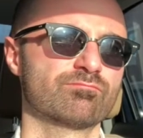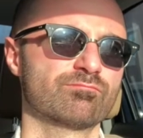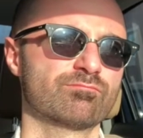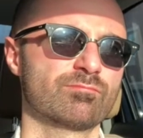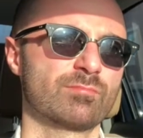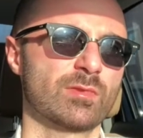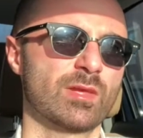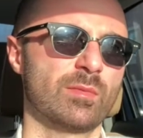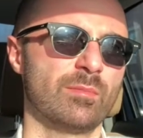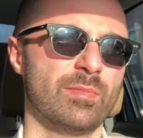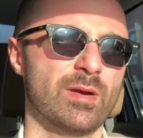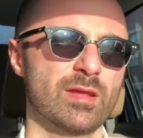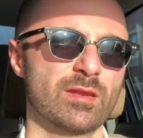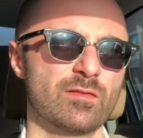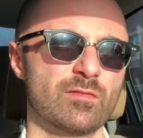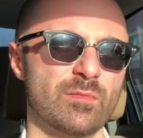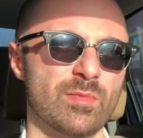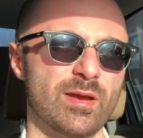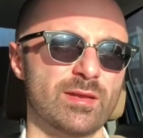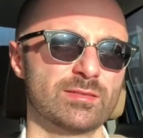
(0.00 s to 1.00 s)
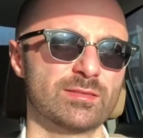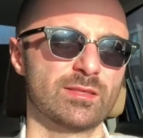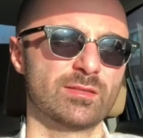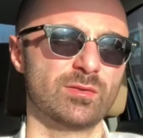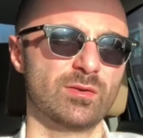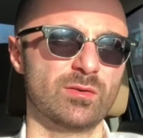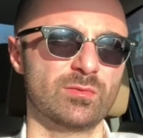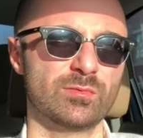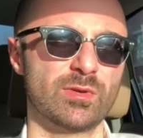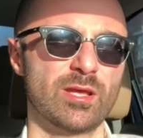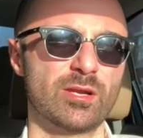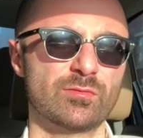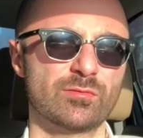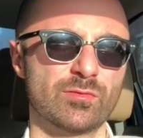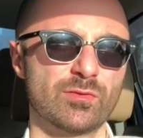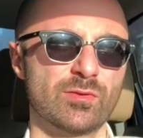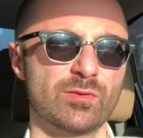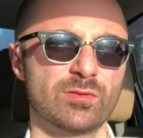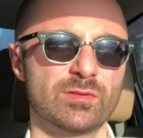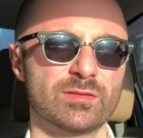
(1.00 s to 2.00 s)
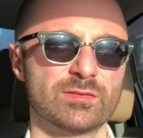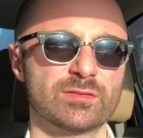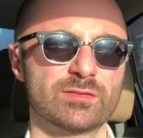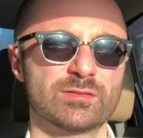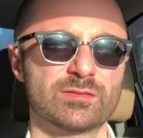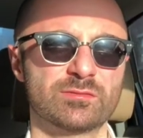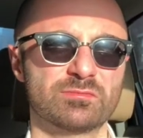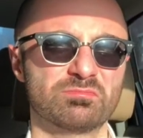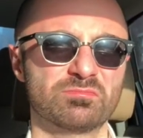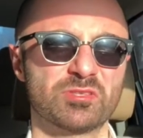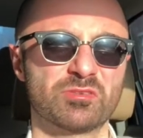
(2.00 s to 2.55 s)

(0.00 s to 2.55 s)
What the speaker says: a buddy of mine said, "Oh, Adderall is